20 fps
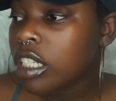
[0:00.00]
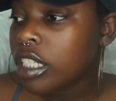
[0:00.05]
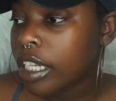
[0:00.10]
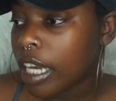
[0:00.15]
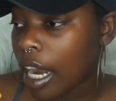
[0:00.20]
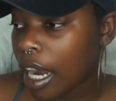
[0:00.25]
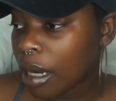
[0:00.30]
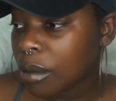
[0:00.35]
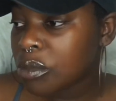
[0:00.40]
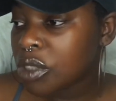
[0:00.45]

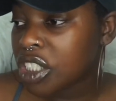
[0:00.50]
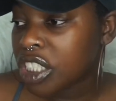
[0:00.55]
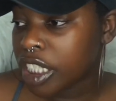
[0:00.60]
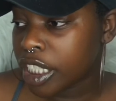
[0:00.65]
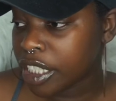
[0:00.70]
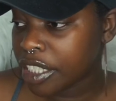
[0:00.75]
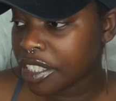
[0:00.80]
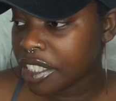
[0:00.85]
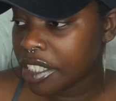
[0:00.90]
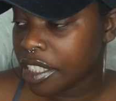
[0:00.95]
yeah, I'm
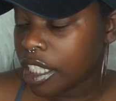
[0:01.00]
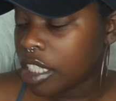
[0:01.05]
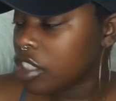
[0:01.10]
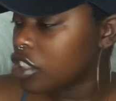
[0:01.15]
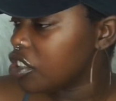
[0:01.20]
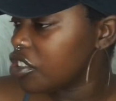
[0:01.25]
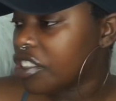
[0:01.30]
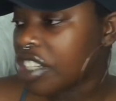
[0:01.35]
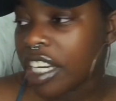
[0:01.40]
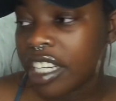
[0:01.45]
Jerry, and
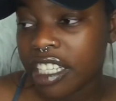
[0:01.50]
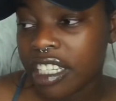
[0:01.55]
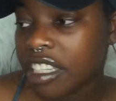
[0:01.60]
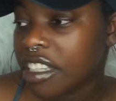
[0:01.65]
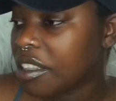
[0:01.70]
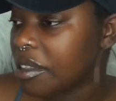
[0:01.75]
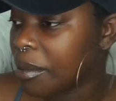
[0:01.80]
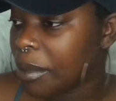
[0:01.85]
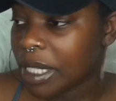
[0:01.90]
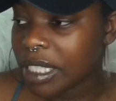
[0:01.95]
you're not
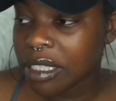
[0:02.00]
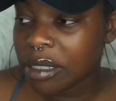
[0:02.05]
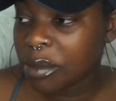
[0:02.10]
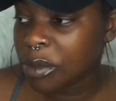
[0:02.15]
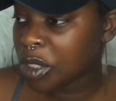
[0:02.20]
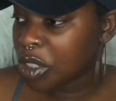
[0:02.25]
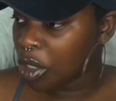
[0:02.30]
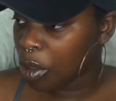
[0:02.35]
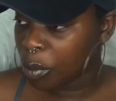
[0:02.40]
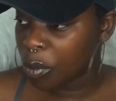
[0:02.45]
getting the best of
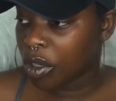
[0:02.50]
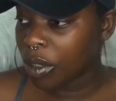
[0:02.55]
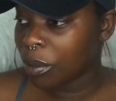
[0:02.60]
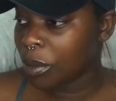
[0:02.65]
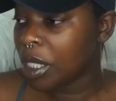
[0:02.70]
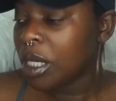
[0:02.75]
me no more.